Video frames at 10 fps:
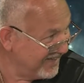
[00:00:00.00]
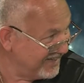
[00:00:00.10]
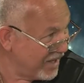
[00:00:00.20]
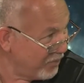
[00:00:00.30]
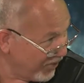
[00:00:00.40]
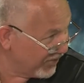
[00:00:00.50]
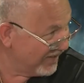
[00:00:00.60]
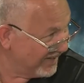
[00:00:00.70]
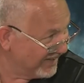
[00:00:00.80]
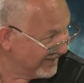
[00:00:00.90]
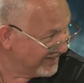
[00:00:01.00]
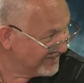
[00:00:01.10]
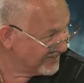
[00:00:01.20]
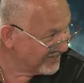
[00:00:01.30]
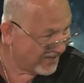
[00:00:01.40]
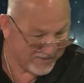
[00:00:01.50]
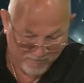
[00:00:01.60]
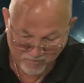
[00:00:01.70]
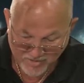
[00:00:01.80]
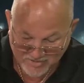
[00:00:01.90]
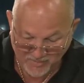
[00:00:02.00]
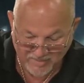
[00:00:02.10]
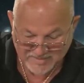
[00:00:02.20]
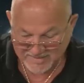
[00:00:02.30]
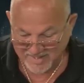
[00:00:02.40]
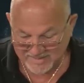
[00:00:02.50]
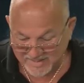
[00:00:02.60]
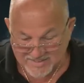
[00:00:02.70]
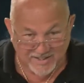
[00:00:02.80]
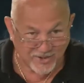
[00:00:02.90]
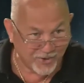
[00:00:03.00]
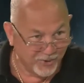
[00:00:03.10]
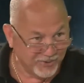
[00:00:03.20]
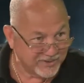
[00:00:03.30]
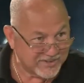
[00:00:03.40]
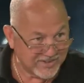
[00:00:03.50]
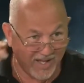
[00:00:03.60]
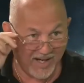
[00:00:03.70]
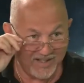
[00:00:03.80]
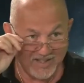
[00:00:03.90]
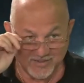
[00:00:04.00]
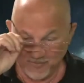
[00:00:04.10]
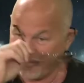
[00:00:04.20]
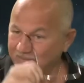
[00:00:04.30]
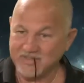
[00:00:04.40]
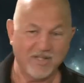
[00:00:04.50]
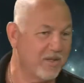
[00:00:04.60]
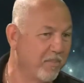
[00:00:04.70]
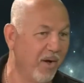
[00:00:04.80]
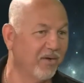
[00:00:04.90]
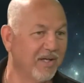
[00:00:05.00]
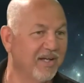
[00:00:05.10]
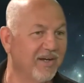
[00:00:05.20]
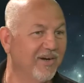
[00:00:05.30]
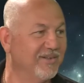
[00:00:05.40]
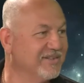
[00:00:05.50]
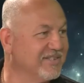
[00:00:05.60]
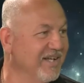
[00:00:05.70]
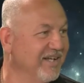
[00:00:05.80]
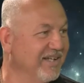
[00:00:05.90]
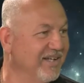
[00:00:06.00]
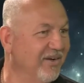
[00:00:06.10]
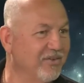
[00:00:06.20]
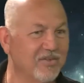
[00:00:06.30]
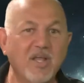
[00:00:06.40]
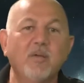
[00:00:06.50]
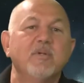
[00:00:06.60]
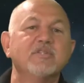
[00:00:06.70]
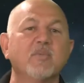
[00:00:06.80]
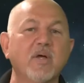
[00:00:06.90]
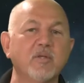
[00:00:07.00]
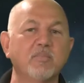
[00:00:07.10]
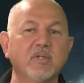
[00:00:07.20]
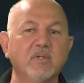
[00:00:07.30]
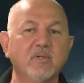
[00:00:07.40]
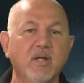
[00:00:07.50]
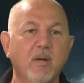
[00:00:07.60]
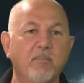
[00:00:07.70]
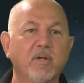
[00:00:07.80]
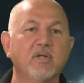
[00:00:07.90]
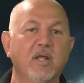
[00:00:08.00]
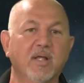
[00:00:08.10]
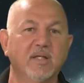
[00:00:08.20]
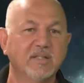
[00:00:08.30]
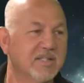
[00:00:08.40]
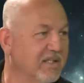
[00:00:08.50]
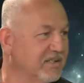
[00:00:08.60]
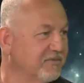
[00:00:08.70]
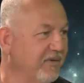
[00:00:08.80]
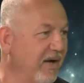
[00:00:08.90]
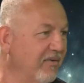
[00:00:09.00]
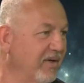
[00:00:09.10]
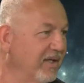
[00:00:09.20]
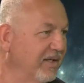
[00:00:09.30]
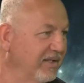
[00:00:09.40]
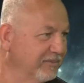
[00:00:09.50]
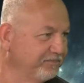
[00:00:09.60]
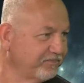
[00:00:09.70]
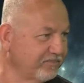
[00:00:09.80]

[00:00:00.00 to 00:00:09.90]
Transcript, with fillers: and they were hitting it, right? right? So were, that, that's like the coolest line as yeah. far as the debunking goes. You know, you tell me it's a weather balloon, but that's like us firing um,